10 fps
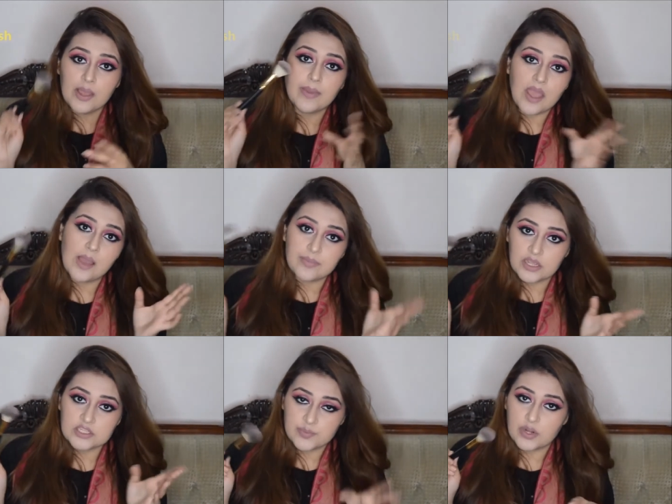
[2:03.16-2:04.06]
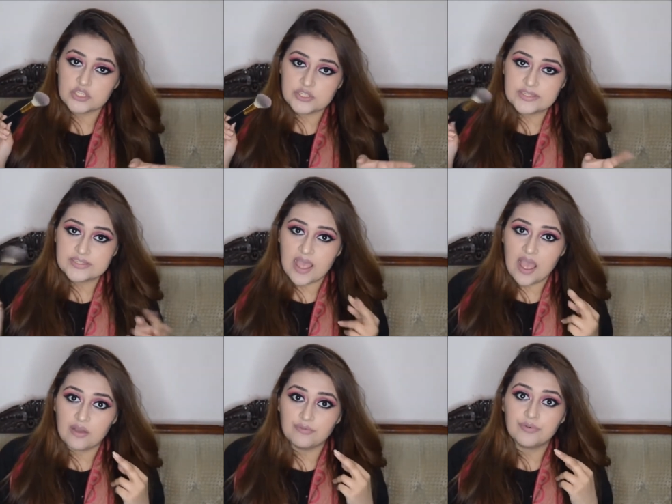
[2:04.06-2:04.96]
by Amna's brushes
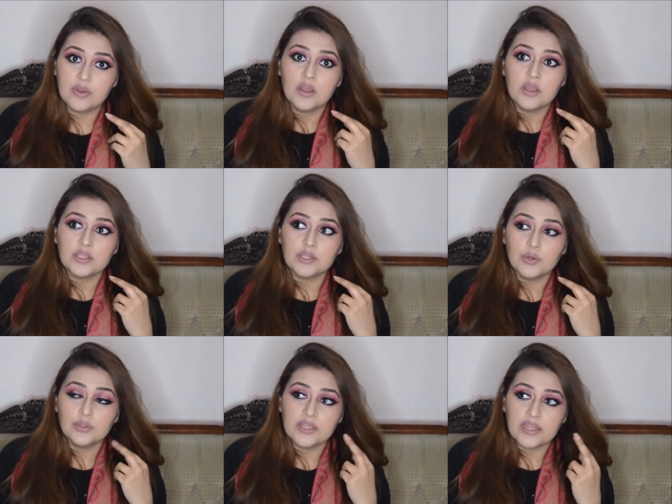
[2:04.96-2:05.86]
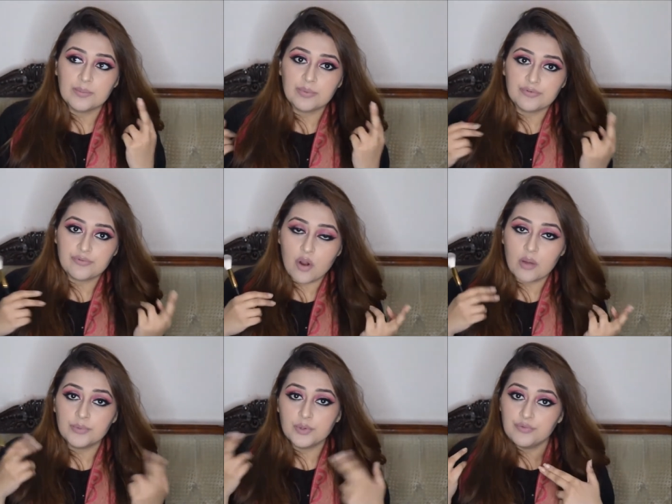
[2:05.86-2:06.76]
have, they can
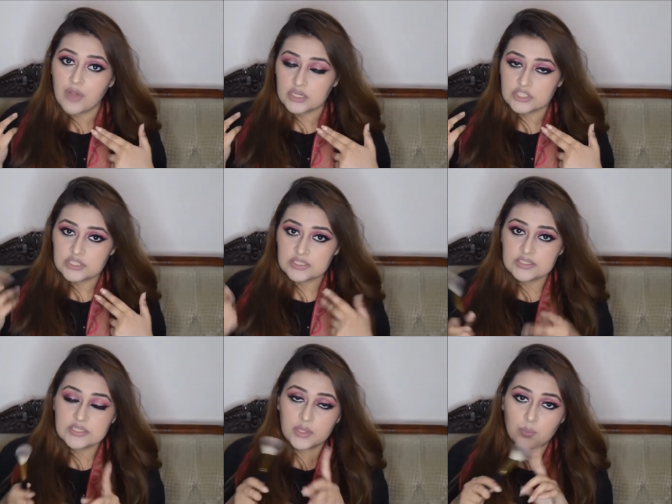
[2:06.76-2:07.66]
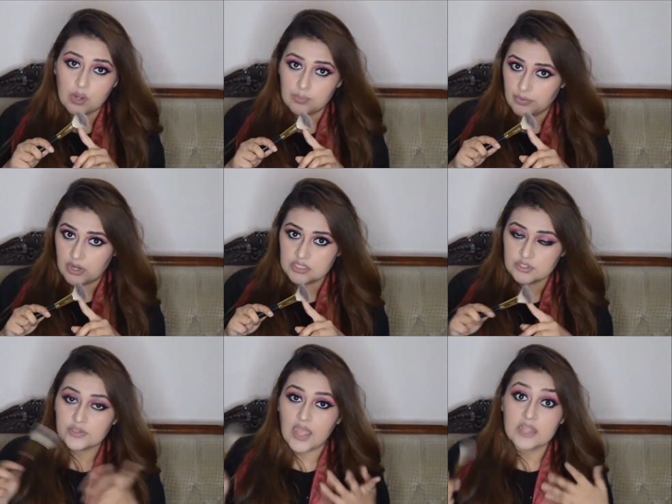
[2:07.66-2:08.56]
perform two functions in one brush,
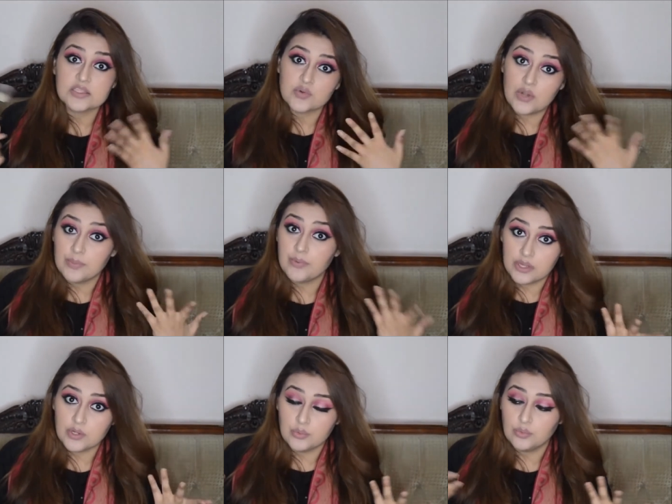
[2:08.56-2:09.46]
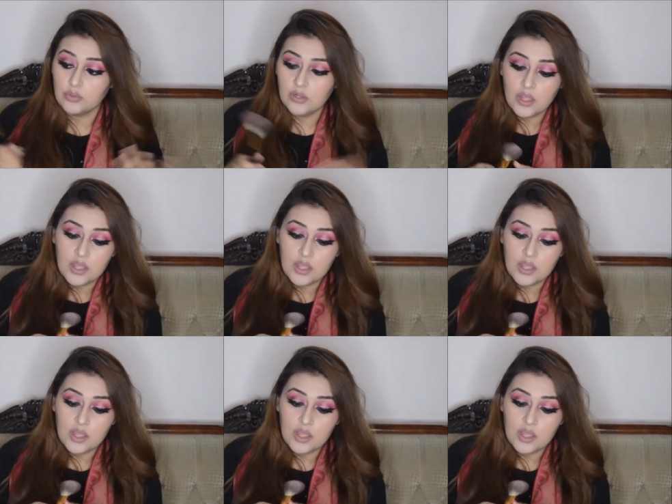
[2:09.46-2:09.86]
so that's really pretty cool.